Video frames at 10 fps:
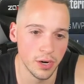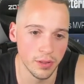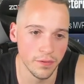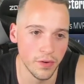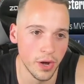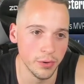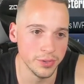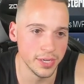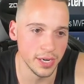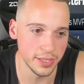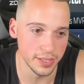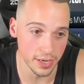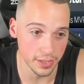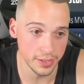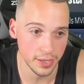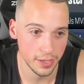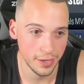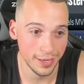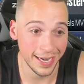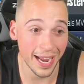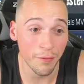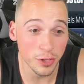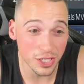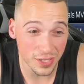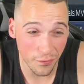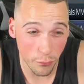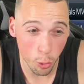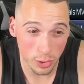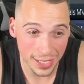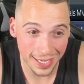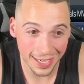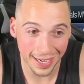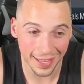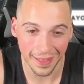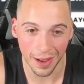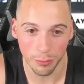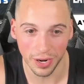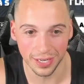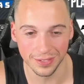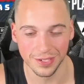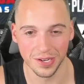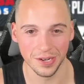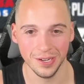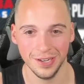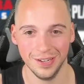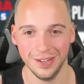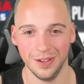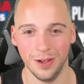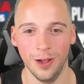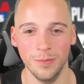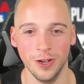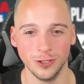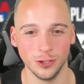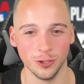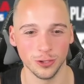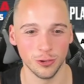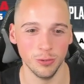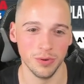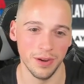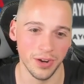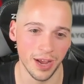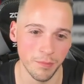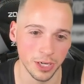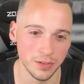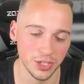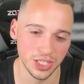go to the finals, and he does. He averages 40 in that round, so I'm not sure Scoot would even have much of a